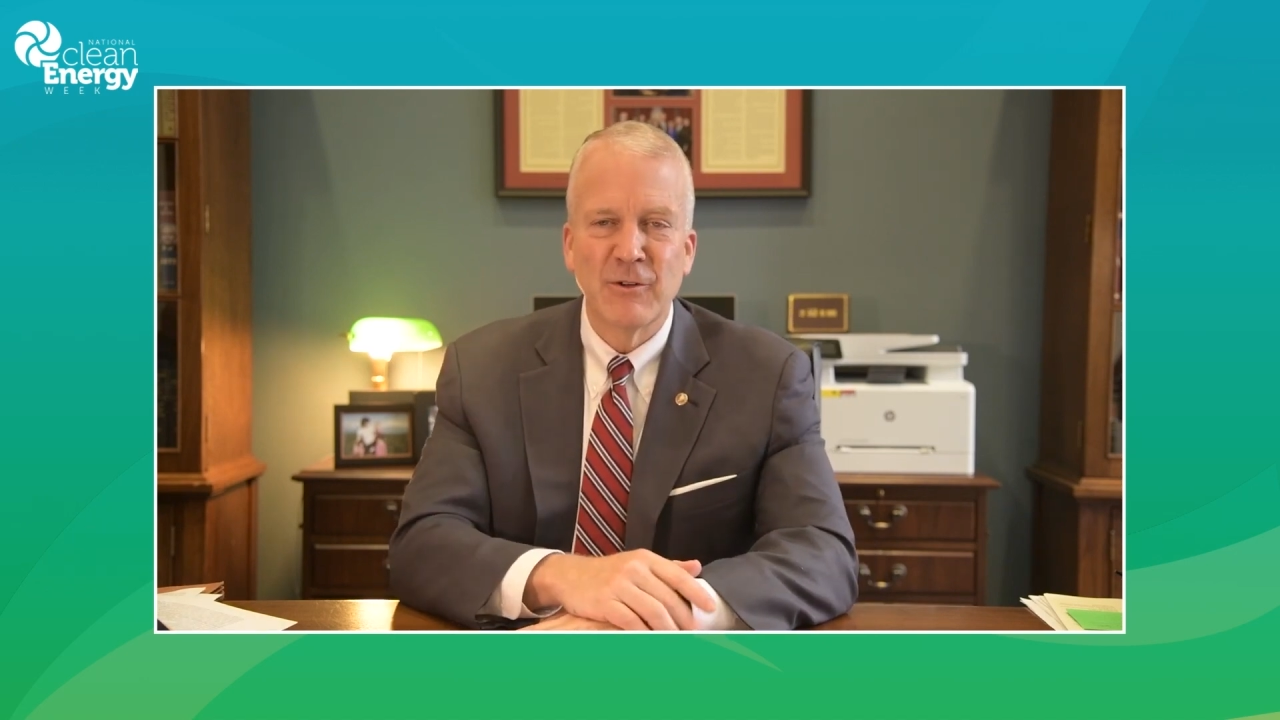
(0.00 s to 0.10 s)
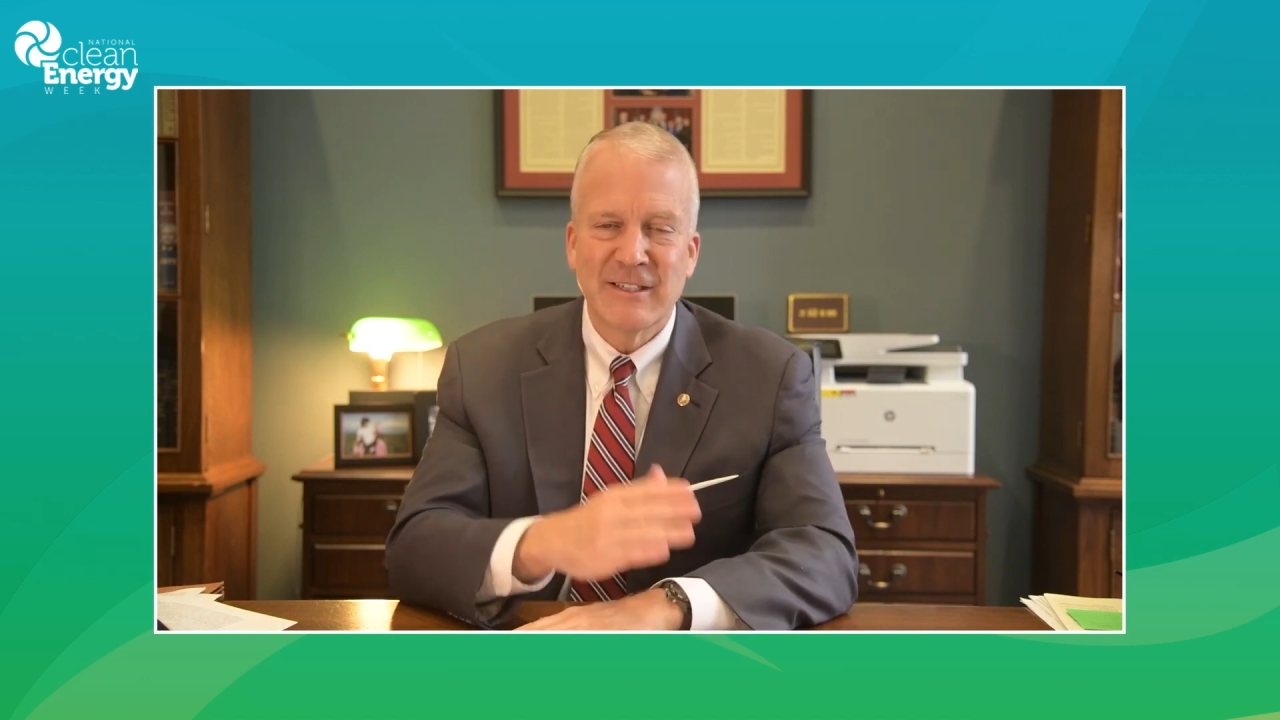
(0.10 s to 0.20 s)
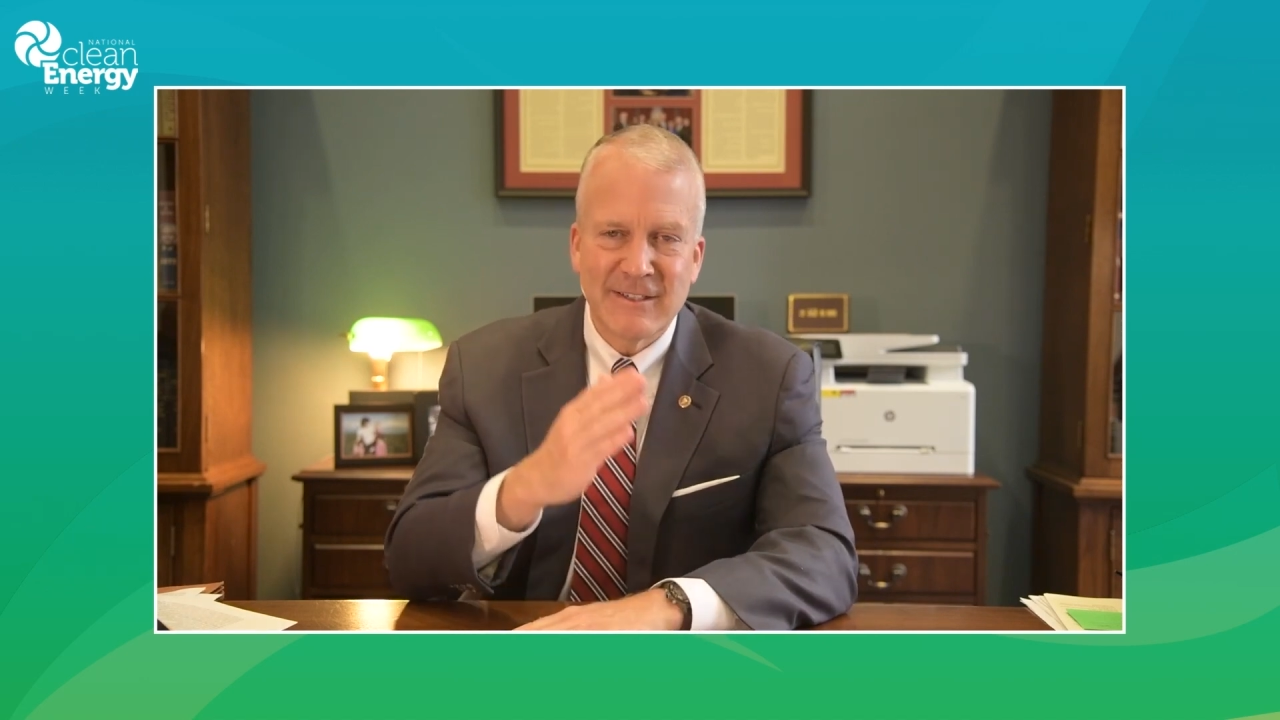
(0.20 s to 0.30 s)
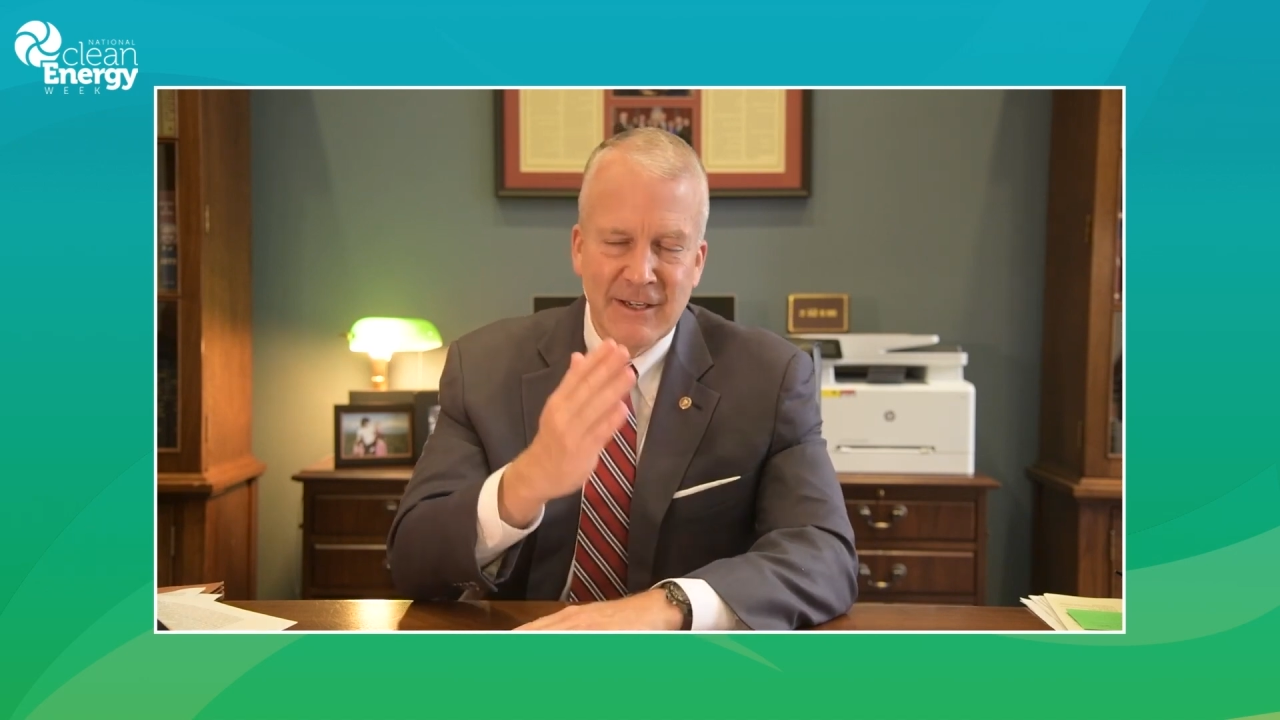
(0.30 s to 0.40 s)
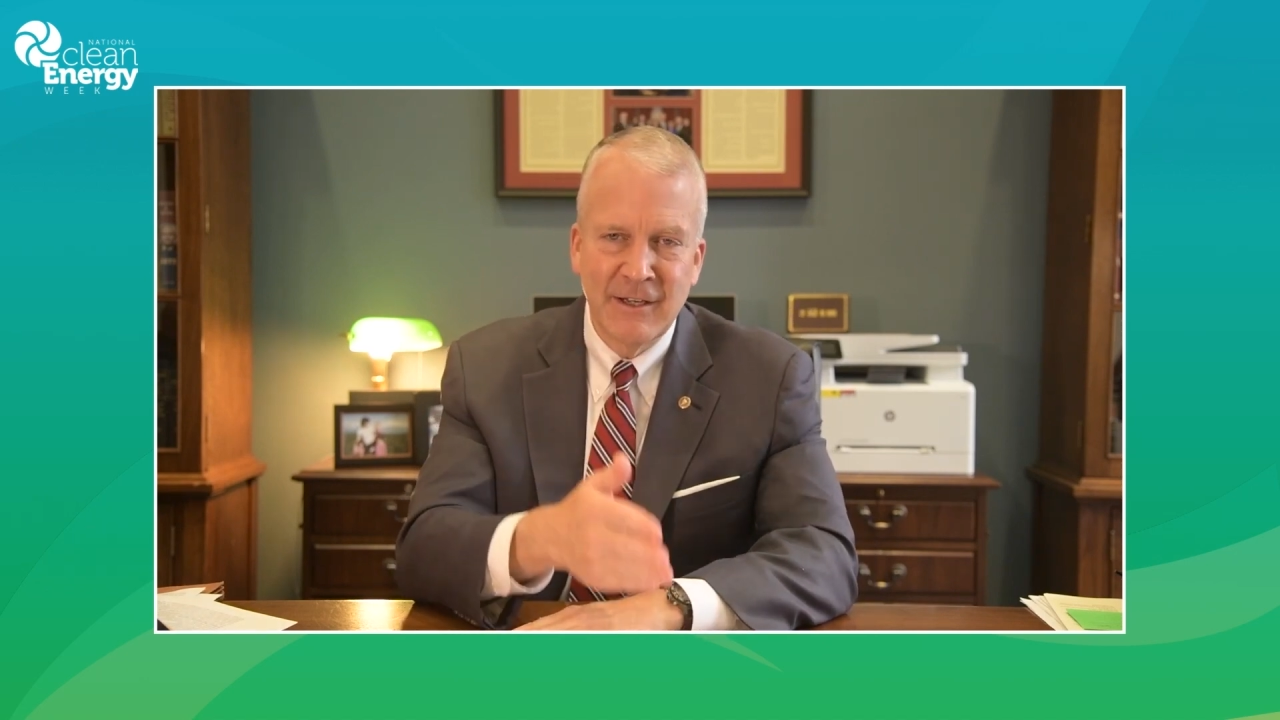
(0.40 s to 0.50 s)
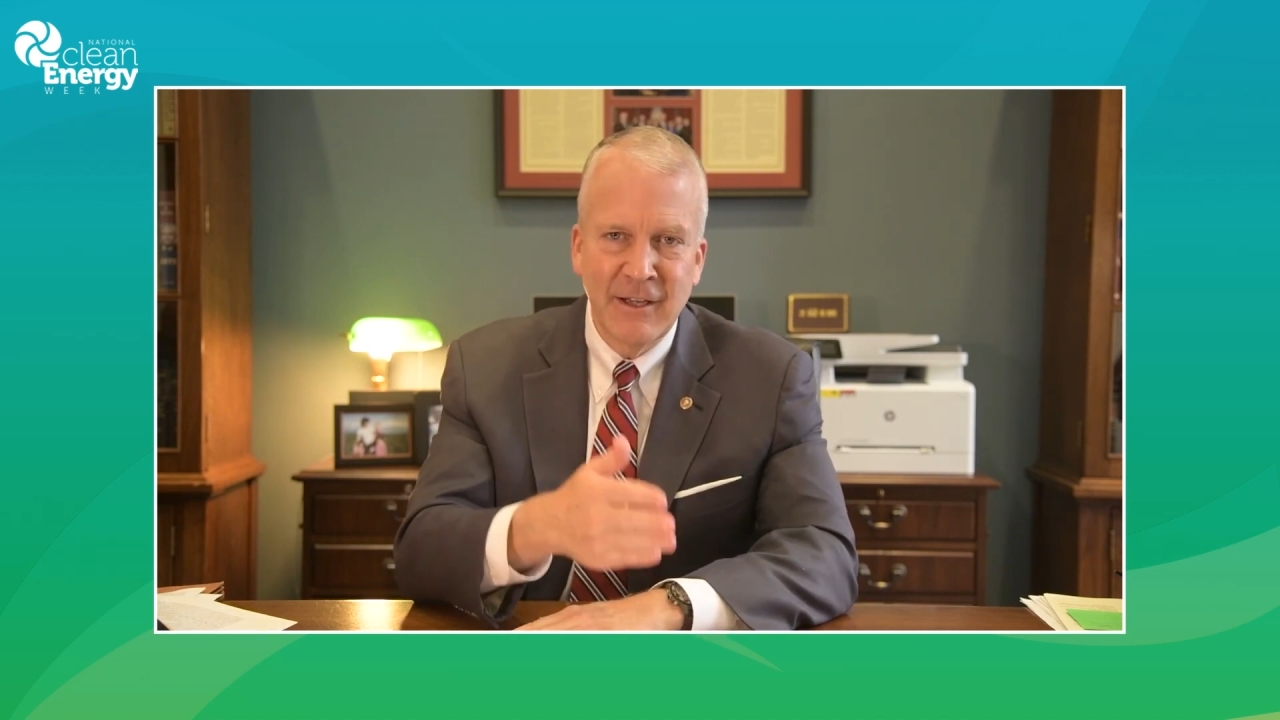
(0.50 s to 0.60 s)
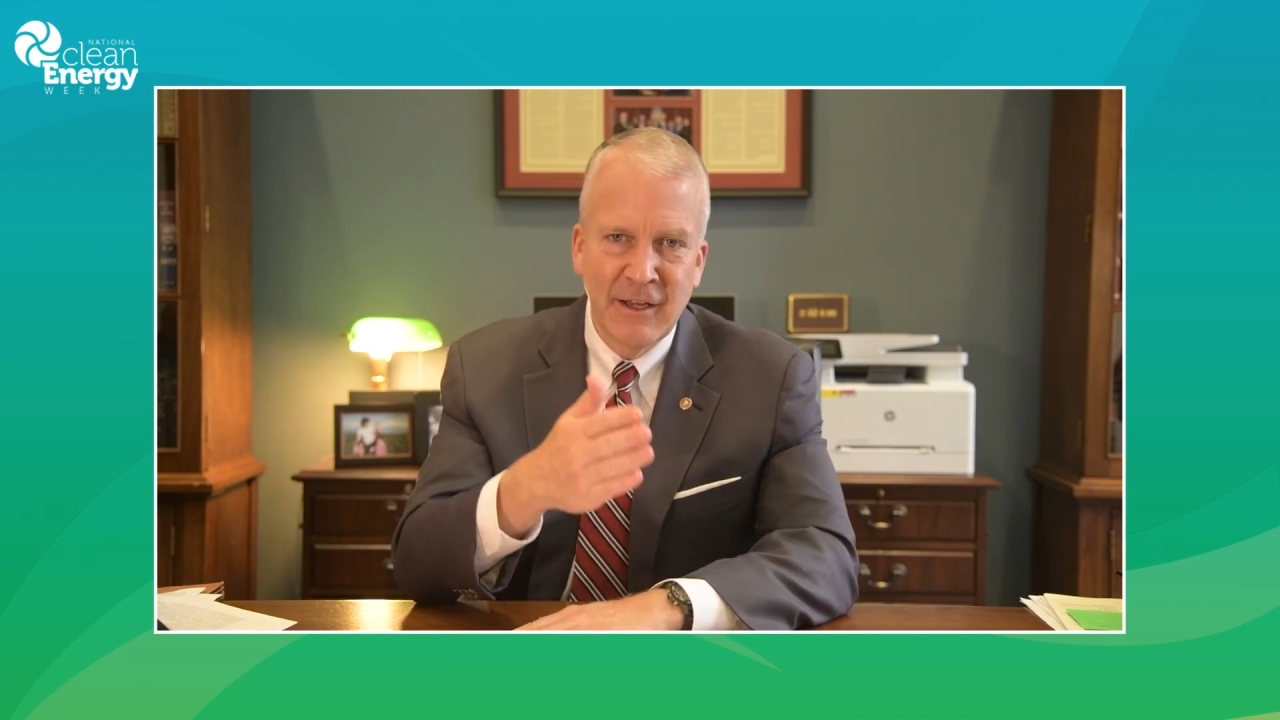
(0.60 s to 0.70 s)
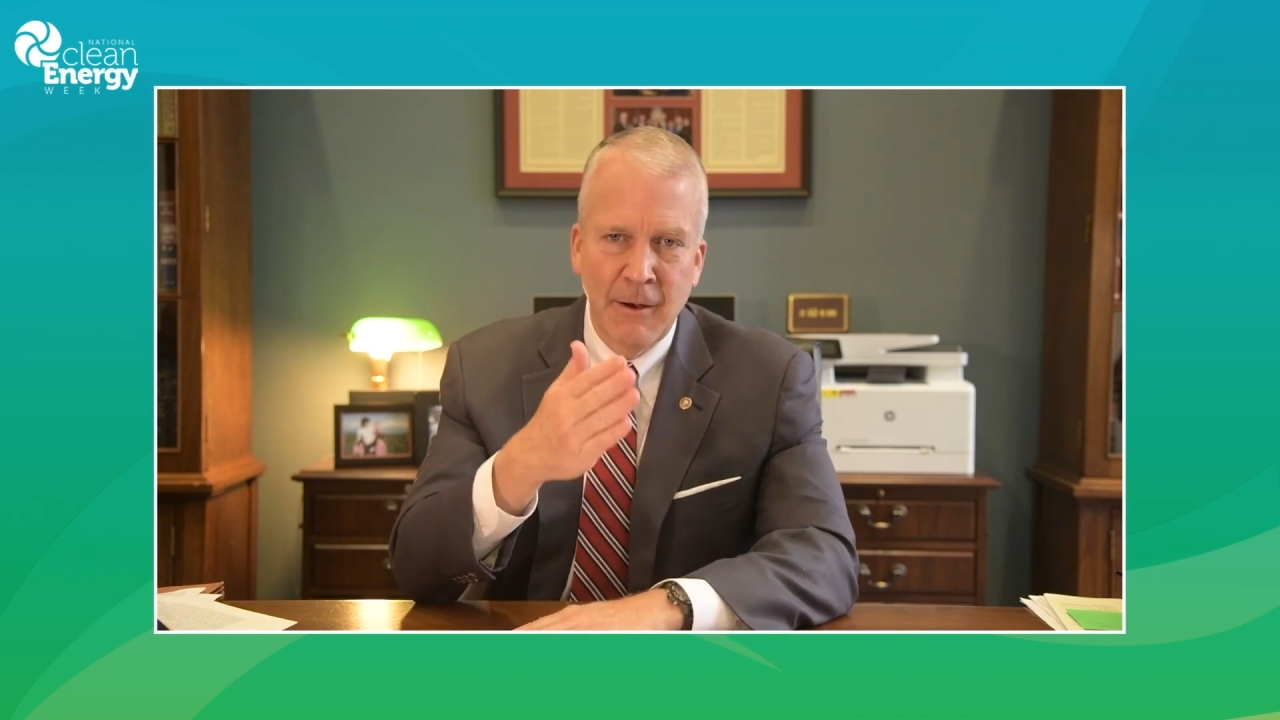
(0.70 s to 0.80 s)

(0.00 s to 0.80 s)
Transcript: rescinding